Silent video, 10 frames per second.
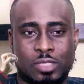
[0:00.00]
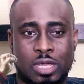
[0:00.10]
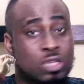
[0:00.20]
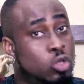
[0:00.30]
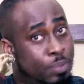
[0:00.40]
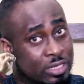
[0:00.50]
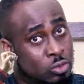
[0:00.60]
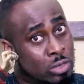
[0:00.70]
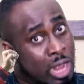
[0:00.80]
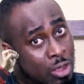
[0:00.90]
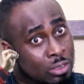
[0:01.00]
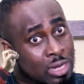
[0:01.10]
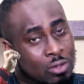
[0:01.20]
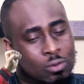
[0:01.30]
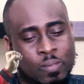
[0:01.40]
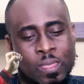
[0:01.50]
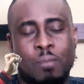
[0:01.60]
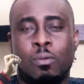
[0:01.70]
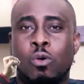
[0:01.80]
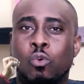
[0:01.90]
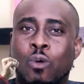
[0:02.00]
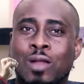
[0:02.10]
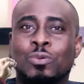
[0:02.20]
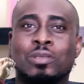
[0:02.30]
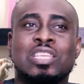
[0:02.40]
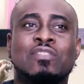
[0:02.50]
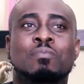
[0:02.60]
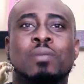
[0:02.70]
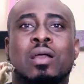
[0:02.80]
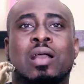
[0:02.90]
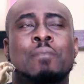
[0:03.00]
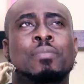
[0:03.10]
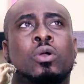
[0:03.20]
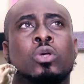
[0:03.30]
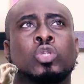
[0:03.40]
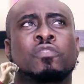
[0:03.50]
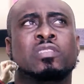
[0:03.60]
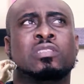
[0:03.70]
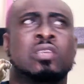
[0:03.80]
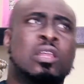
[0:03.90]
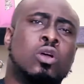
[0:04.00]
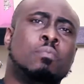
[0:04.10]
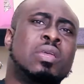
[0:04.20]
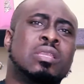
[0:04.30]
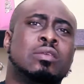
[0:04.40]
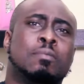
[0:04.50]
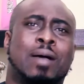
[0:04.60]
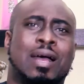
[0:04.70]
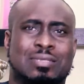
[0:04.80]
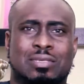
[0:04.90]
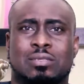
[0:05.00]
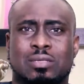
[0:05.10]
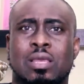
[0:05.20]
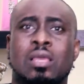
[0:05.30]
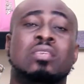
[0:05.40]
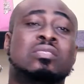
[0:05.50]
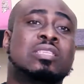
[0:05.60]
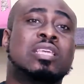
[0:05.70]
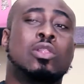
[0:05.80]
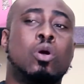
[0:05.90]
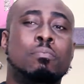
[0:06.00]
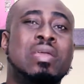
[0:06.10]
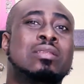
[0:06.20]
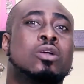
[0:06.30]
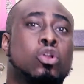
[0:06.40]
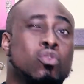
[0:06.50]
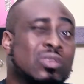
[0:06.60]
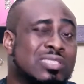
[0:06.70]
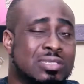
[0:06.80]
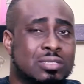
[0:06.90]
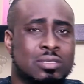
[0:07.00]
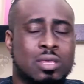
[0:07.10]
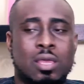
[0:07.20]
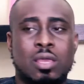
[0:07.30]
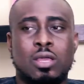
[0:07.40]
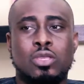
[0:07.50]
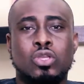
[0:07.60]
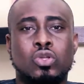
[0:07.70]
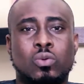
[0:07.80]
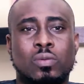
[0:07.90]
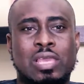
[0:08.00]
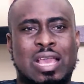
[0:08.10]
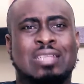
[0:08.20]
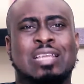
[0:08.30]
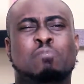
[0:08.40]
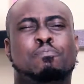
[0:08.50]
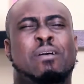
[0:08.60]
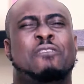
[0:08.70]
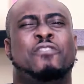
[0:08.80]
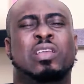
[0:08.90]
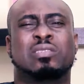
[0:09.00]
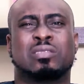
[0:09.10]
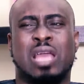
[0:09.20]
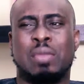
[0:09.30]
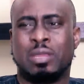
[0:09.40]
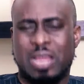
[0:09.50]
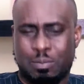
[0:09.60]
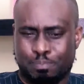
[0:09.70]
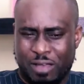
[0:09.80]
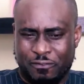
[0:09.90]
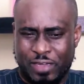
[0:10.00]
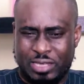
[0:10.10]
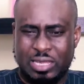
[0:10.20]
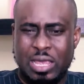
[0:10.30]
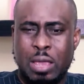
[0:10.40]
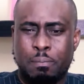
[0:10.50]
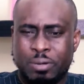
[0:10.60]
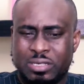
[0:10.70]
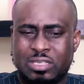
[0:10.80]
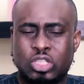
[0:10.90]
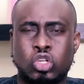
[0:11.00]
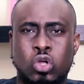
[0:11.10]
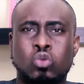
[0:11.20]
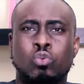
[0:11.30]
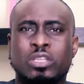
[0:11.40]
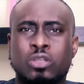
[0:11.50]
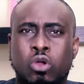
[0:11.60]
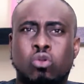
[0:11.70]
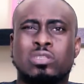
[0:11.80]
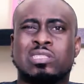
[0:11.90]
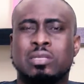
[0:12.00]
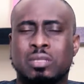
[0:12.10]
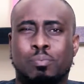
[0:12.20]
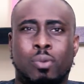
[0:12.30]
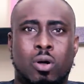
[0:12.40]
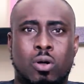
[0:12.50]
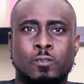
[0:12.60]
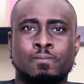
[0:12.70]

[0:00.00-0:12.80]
in no particular order, but one was David Beckham because of his tailor-made passes, his tailor-made crosses. You know, he had that perfect timing, that perfect precision with crossing the ball.